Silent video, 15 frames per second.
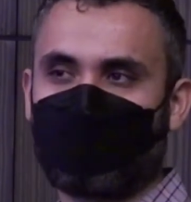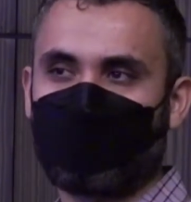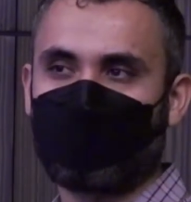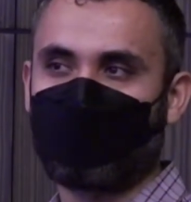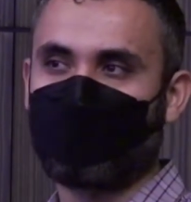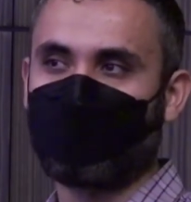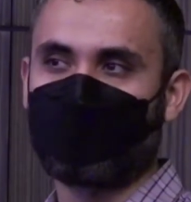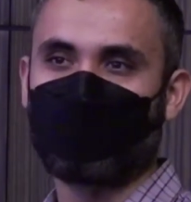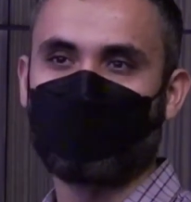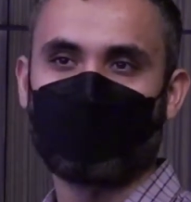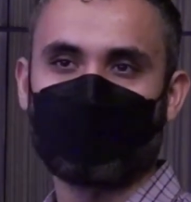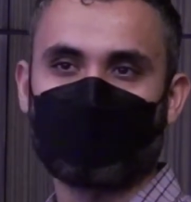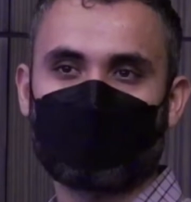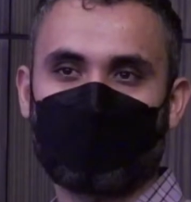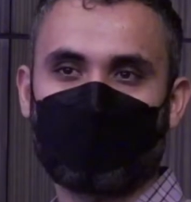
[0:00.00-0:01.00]

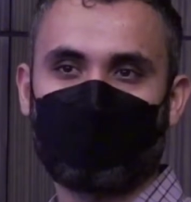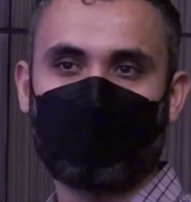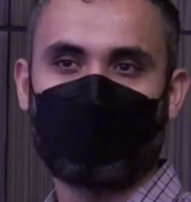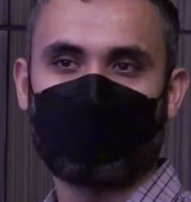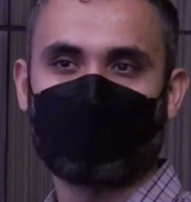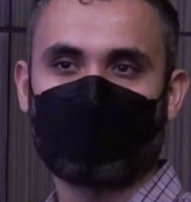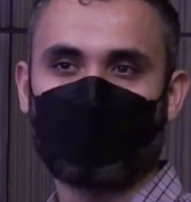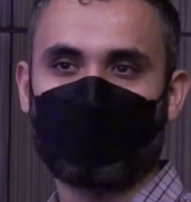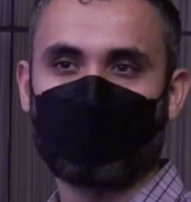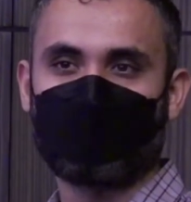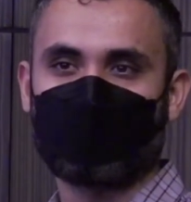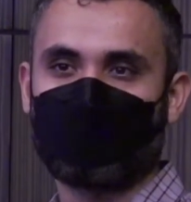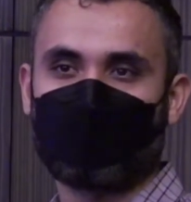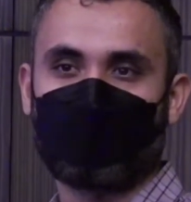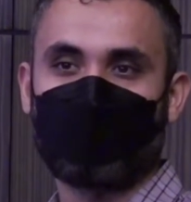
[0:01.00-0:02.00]
Usually PhDs, you know,
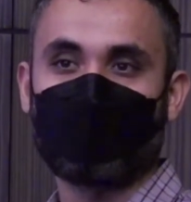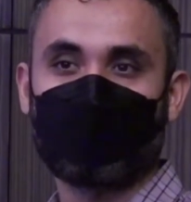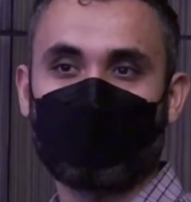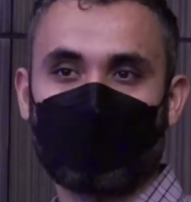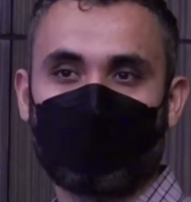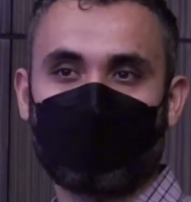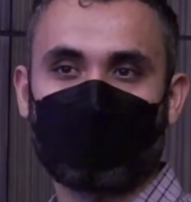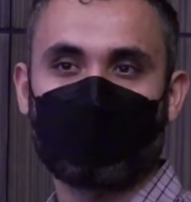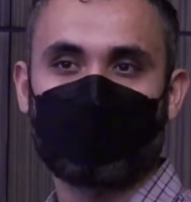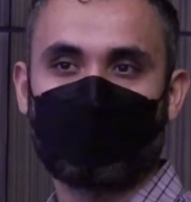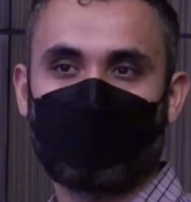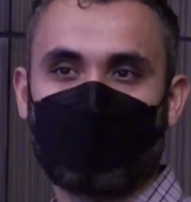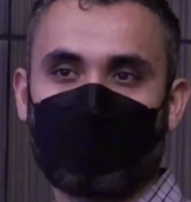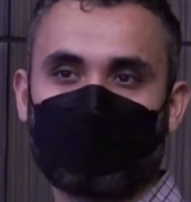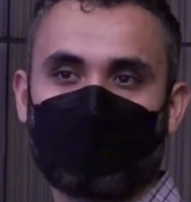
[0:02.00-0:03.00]
you can go to
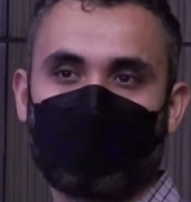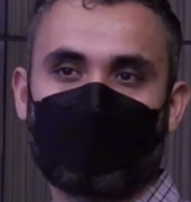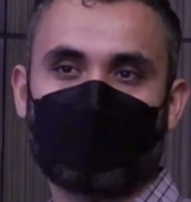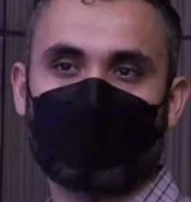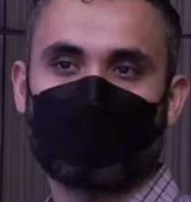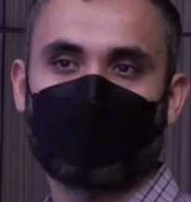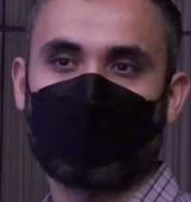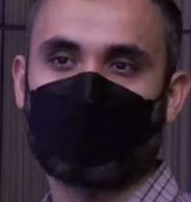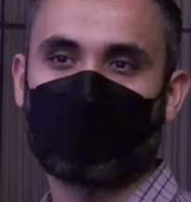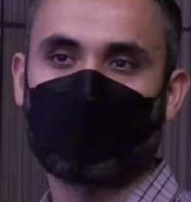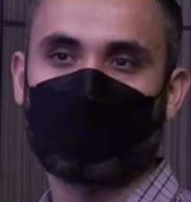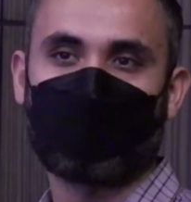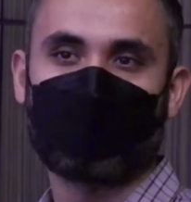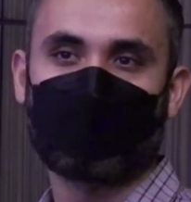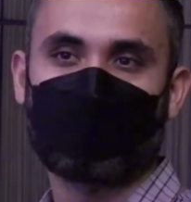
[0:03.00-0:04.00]
PhD pursue on a
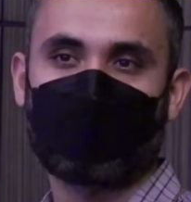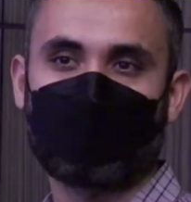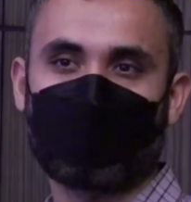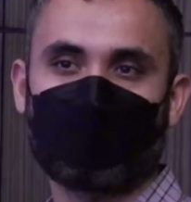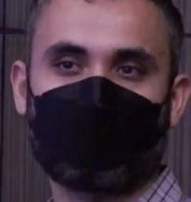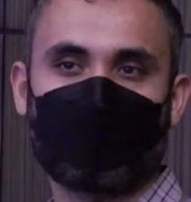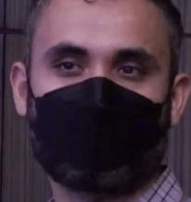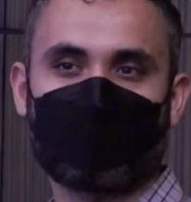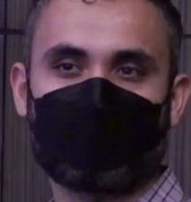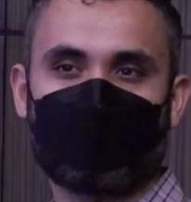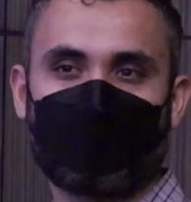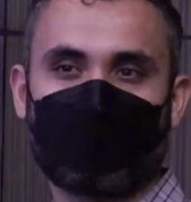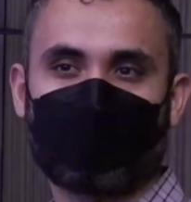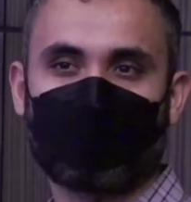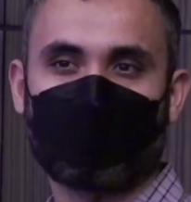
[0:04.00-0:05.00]
F1 or a
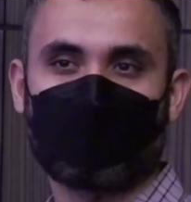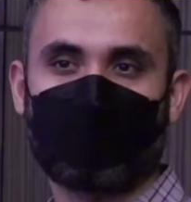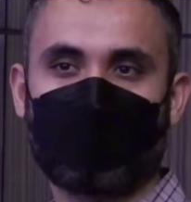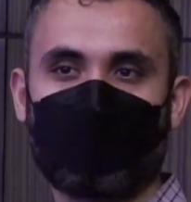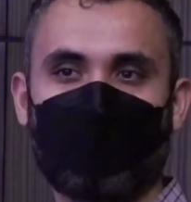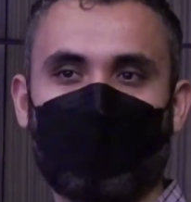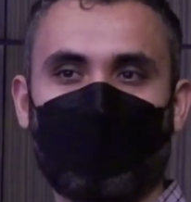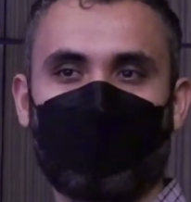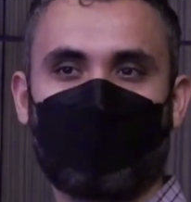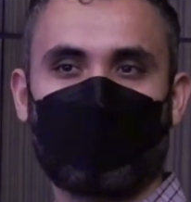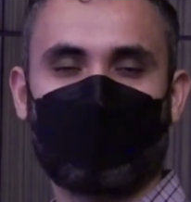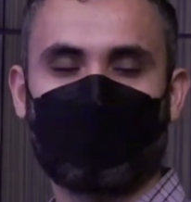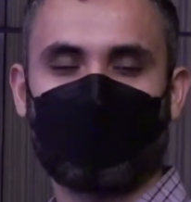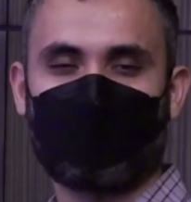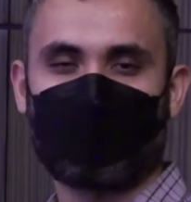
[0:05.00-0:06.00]
J1.
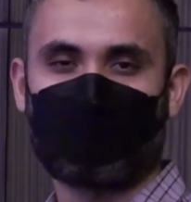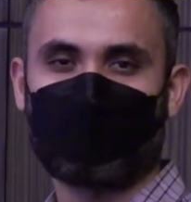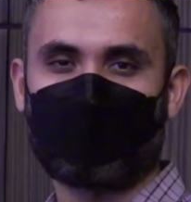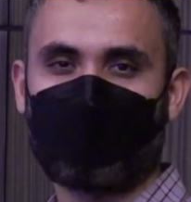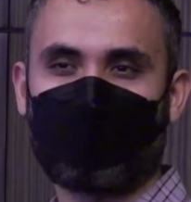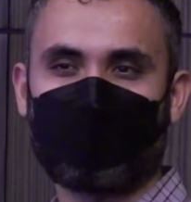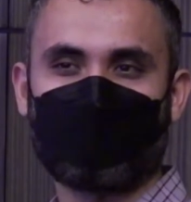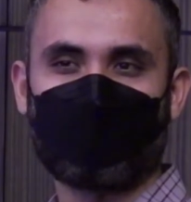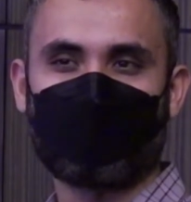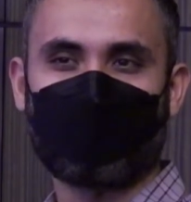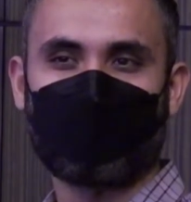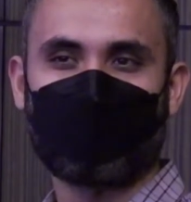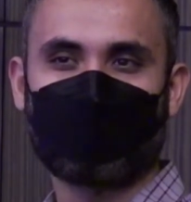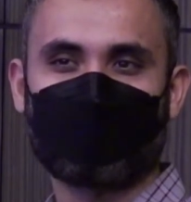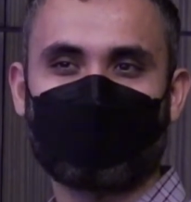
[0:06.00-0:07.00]
I don't
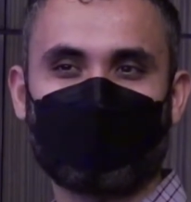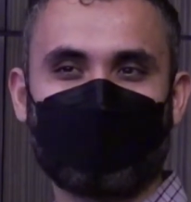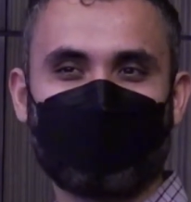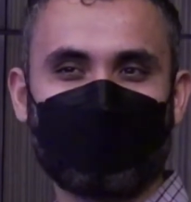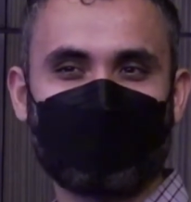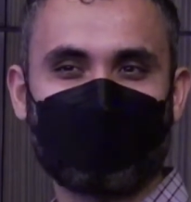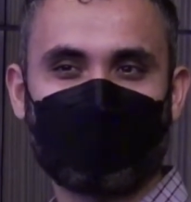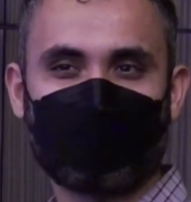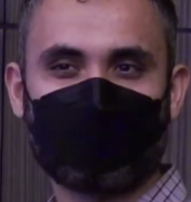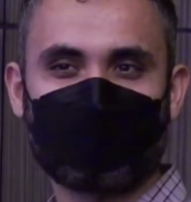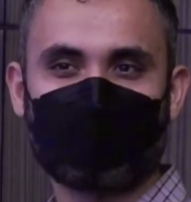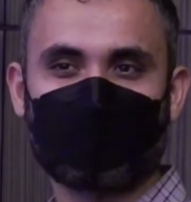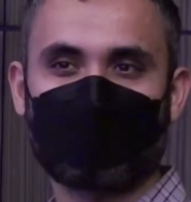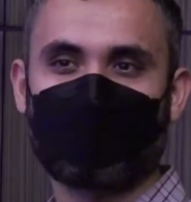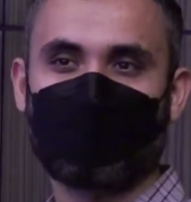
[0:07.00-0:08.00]
have the details
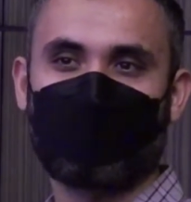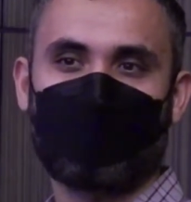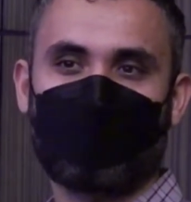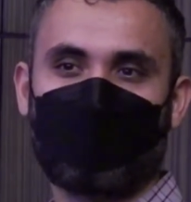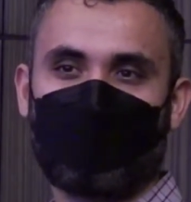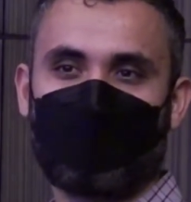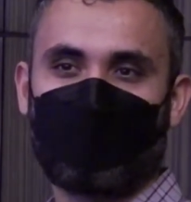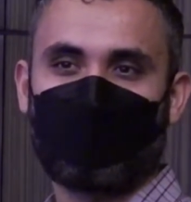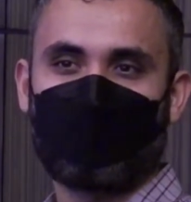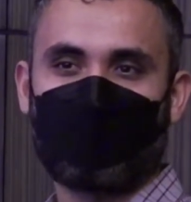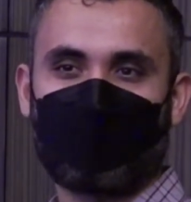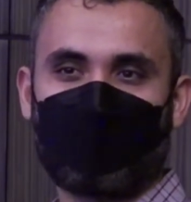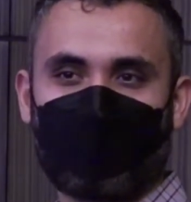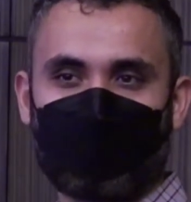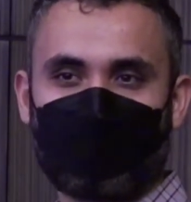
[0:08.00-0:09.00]

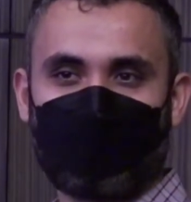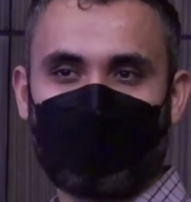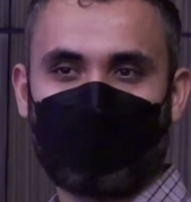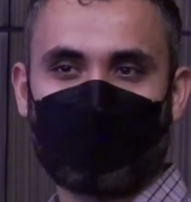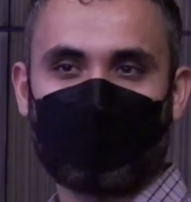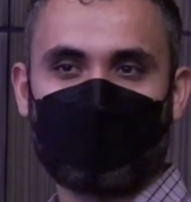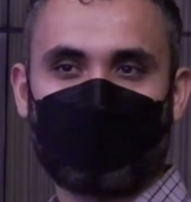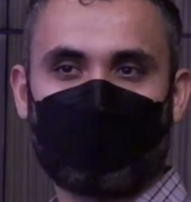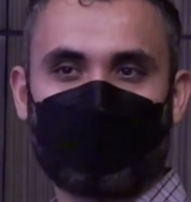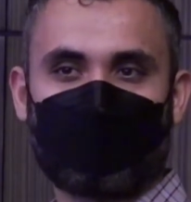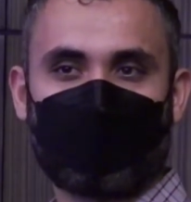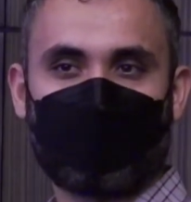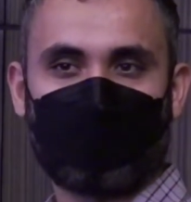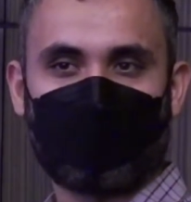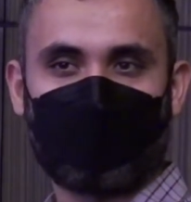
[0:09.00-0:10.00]
on that right
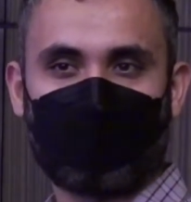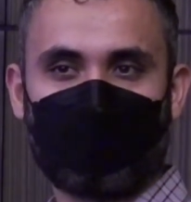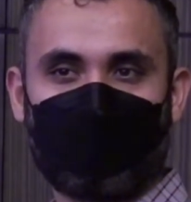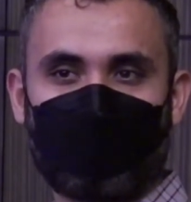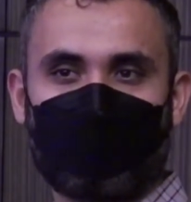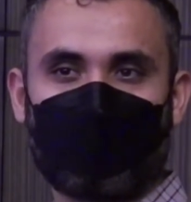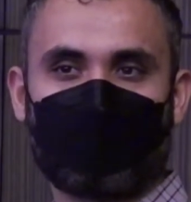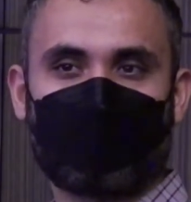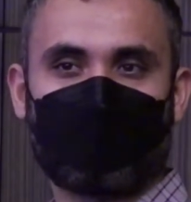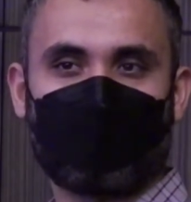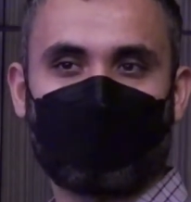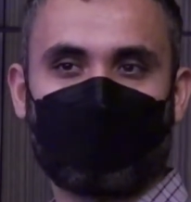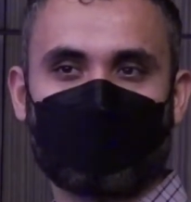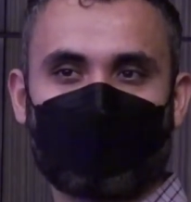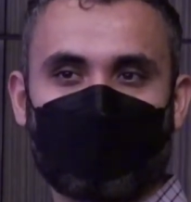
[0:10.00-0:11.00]
now, but
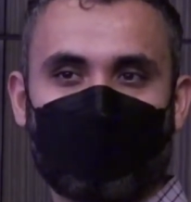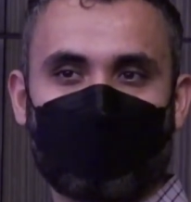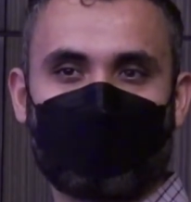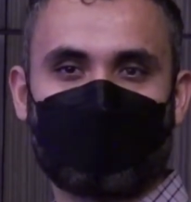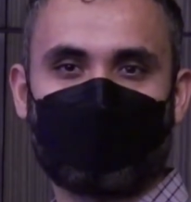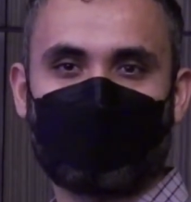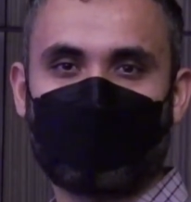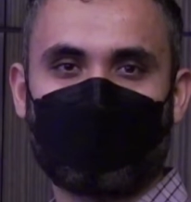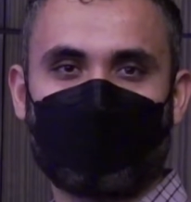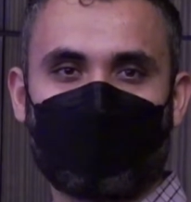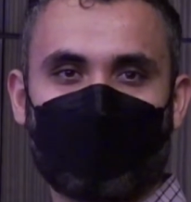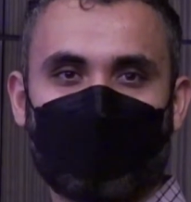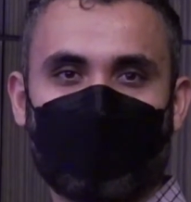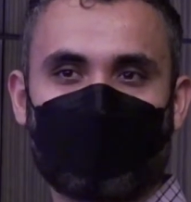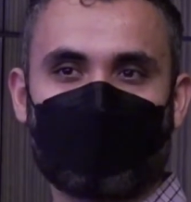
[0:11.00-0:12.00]
please, you know, we
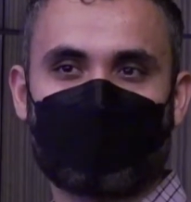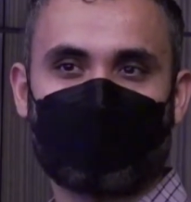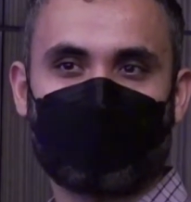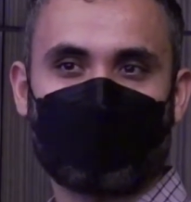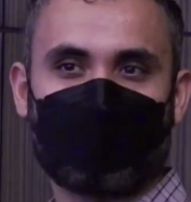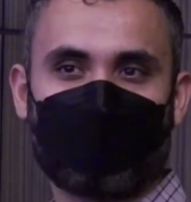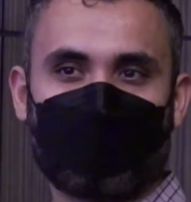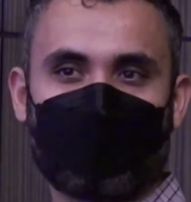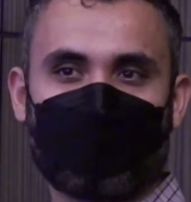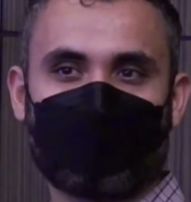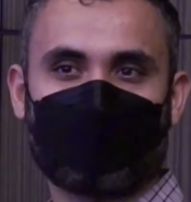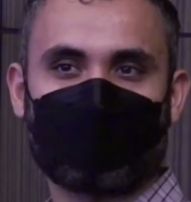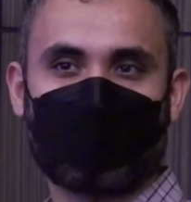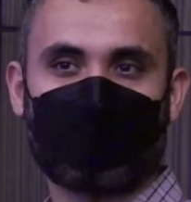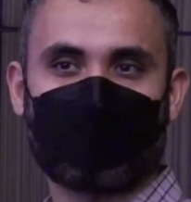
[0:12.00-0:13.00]
can share that
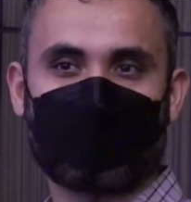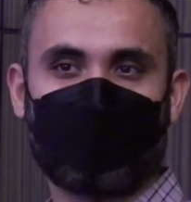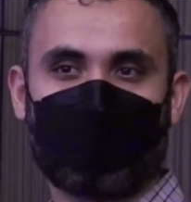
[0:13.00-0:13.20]
exactly.